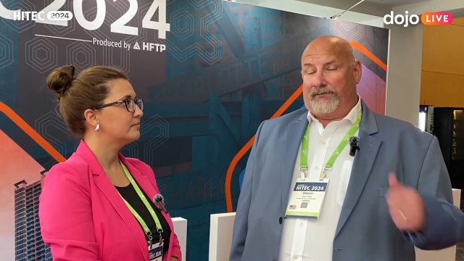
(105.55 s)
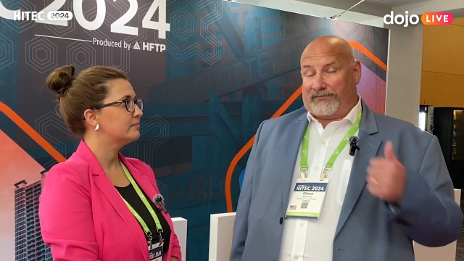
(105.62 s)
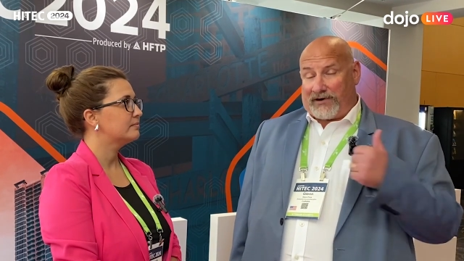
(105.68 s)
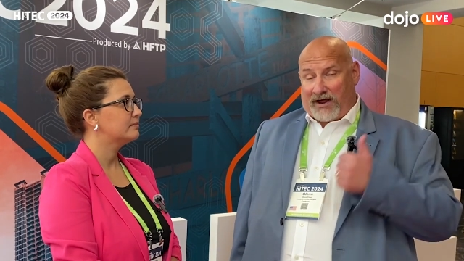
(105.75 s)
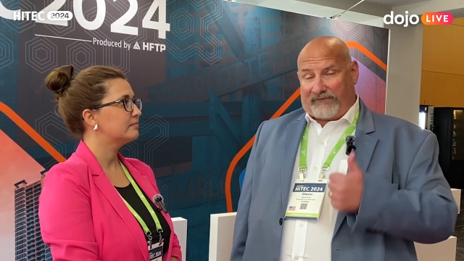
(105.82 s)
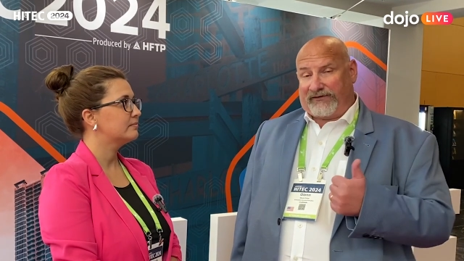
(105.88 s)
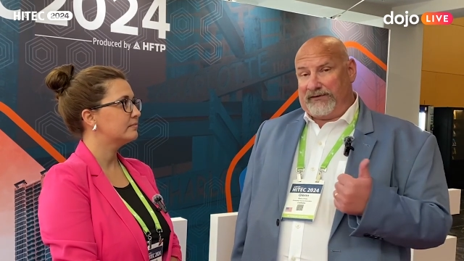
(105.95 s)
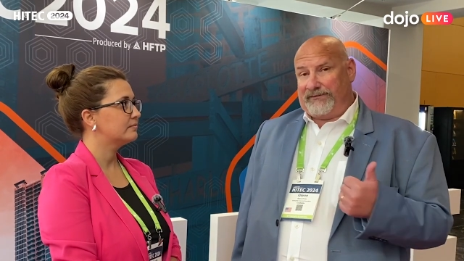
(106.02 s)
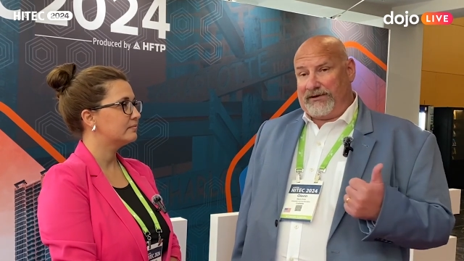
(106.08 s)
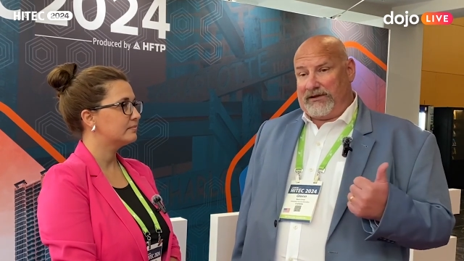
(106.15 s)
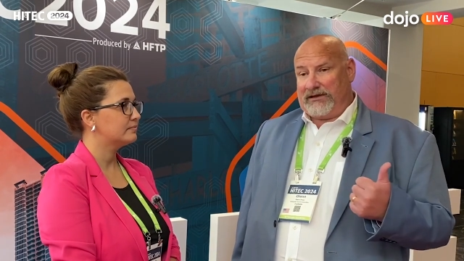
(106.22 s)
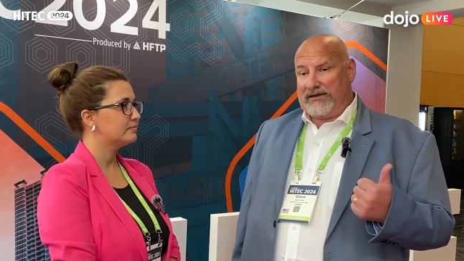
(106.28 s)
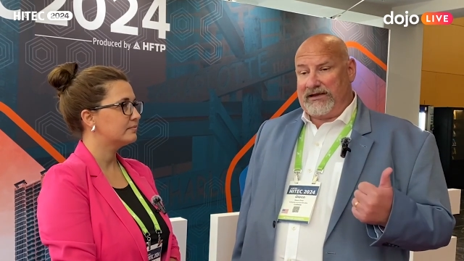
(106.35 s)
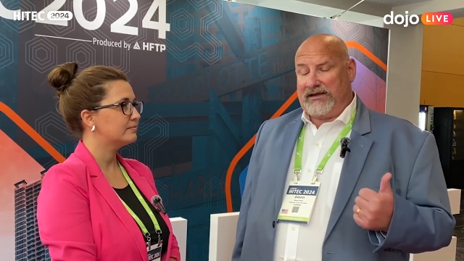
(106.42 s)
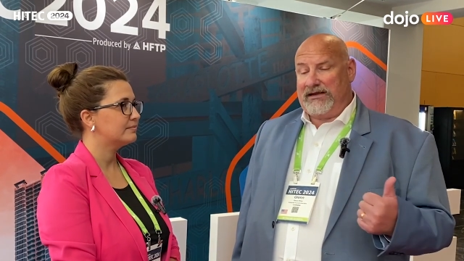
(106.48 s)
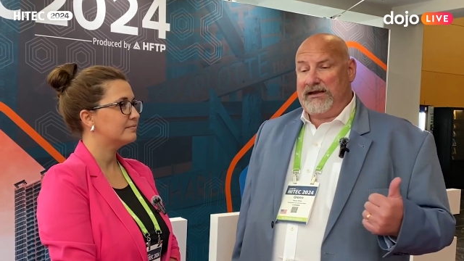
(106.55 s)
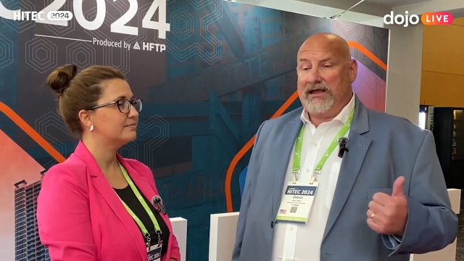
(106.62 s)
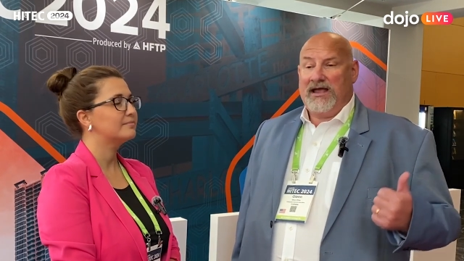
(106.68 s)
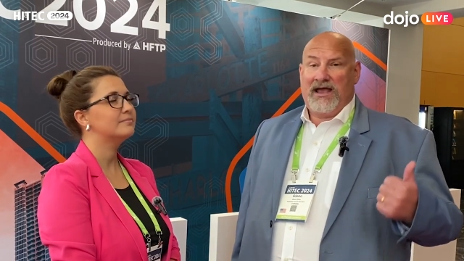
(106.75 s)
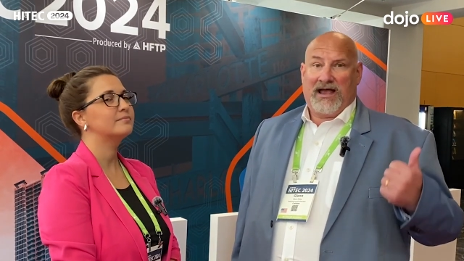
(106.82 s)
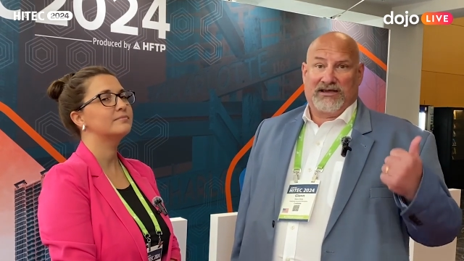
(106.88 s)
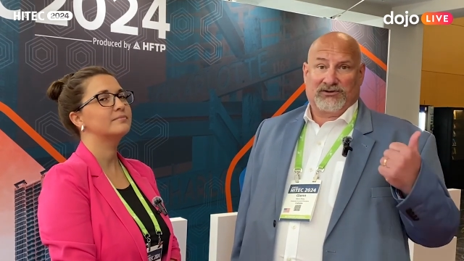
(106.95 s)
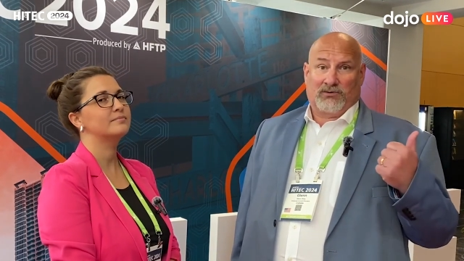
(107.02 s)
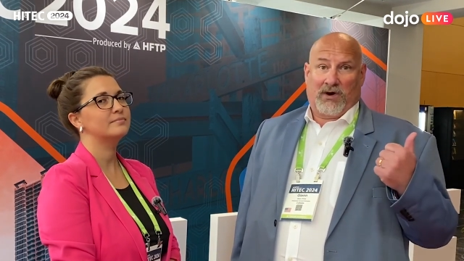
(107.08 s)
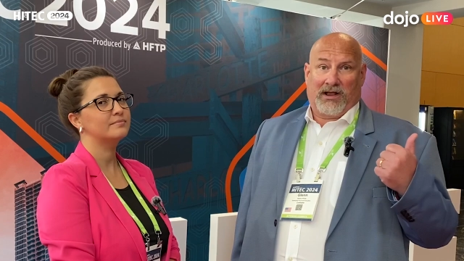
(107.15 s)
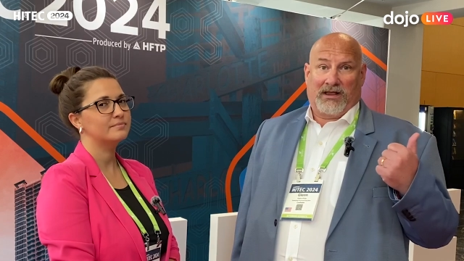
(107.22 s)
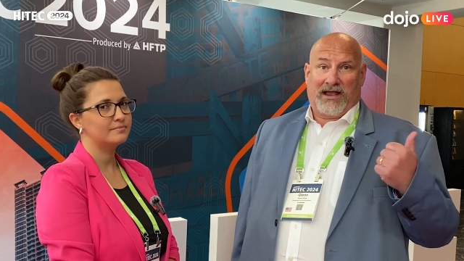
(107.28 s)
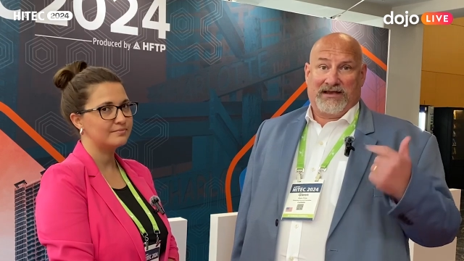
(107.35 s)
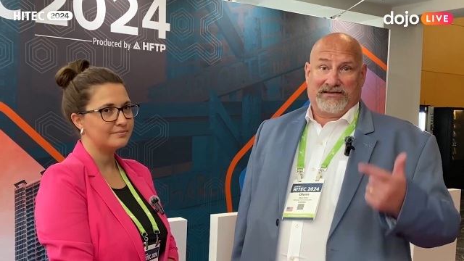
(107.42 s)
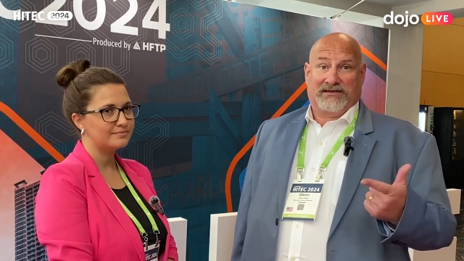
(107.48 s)
Speaker 1: profitability as
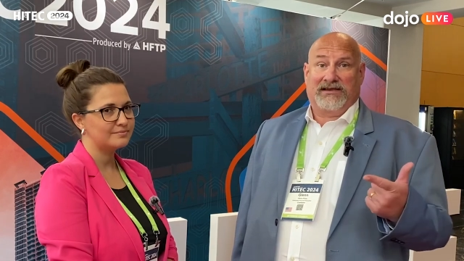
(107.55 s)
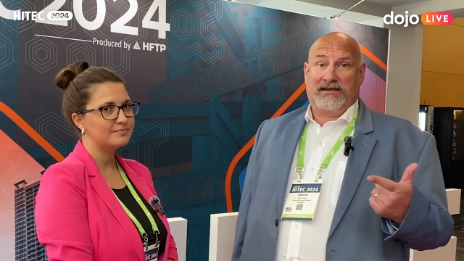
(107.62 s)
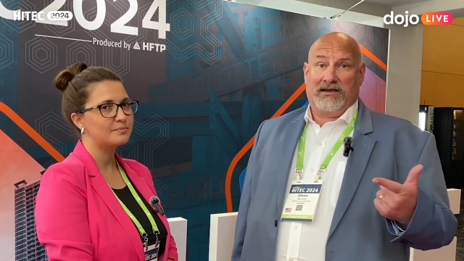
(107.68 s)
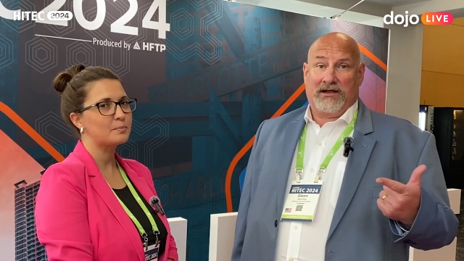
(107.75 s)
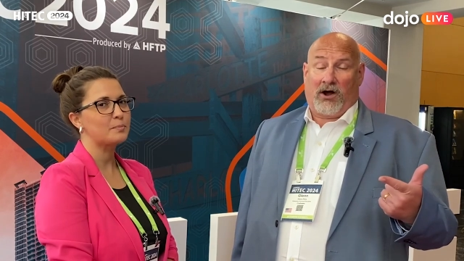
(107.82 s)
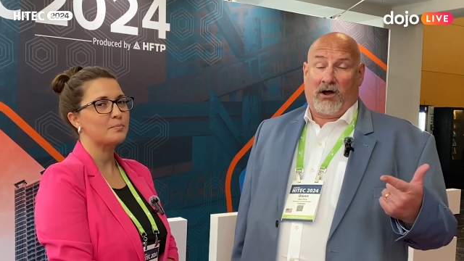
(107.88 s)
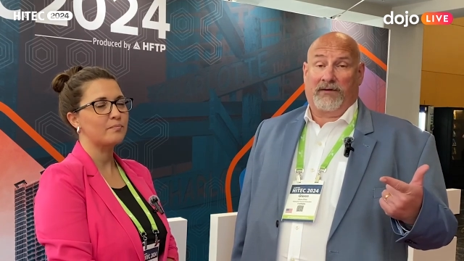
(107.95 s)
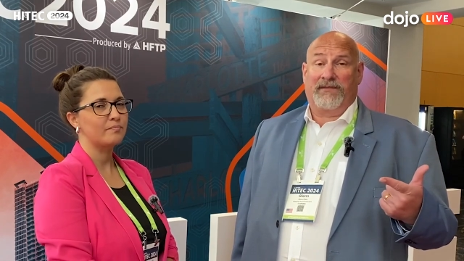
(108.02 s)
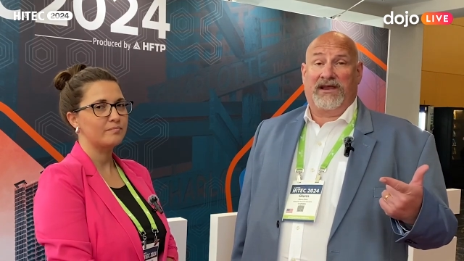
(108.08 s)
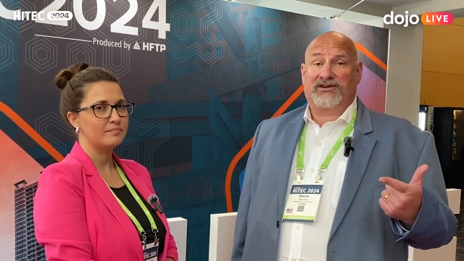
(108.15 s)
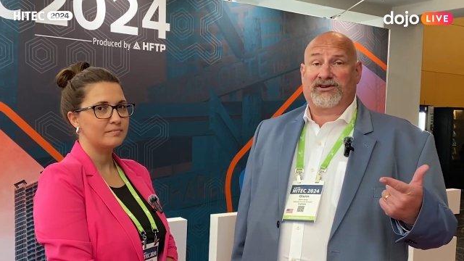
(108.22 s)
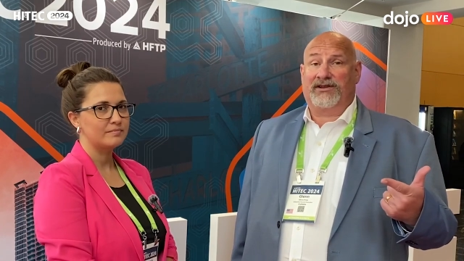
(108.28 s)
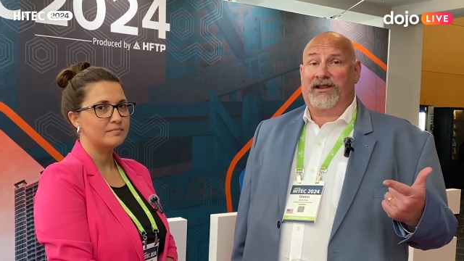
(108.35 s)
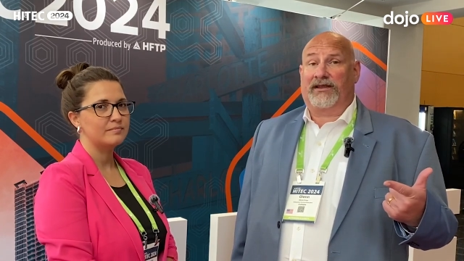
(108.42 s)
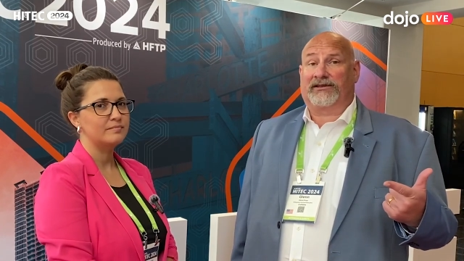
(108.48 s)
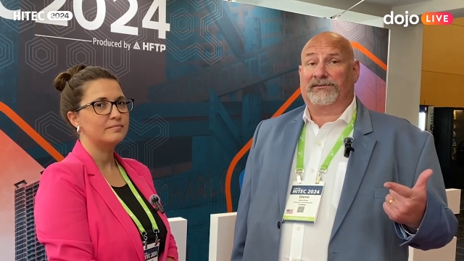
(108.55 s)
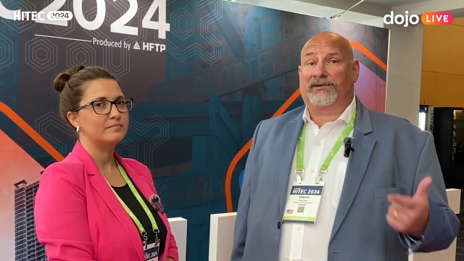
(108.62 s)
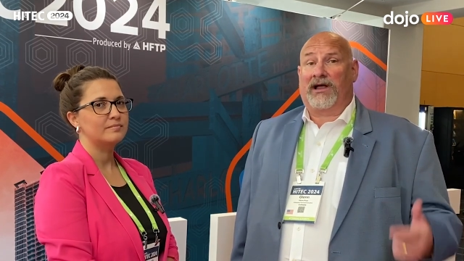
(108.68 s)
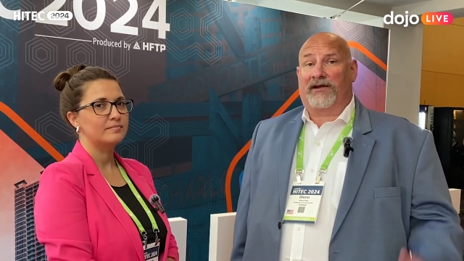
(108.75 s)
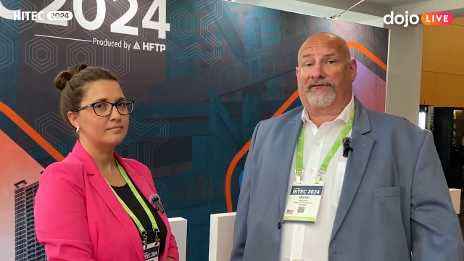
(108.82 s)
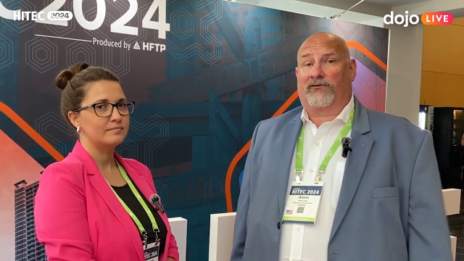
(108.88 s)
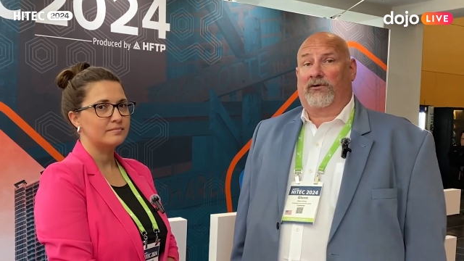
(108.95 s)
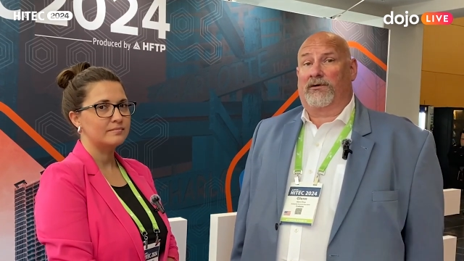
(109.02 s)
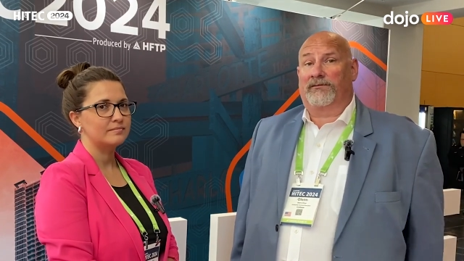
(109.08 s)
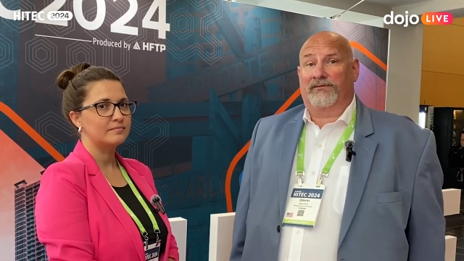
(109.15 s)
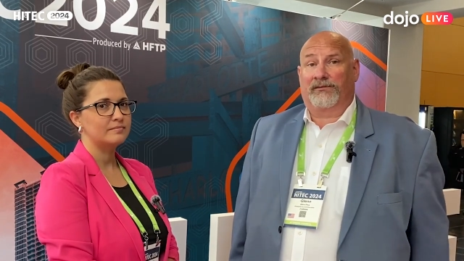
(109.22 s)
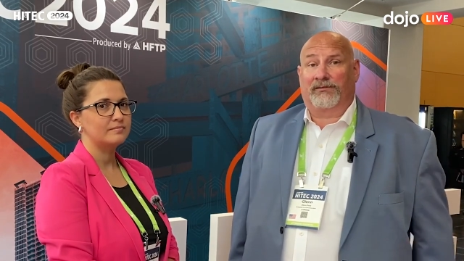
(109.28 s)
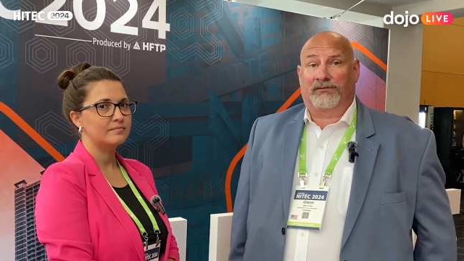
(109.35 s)
well as the automation that the platform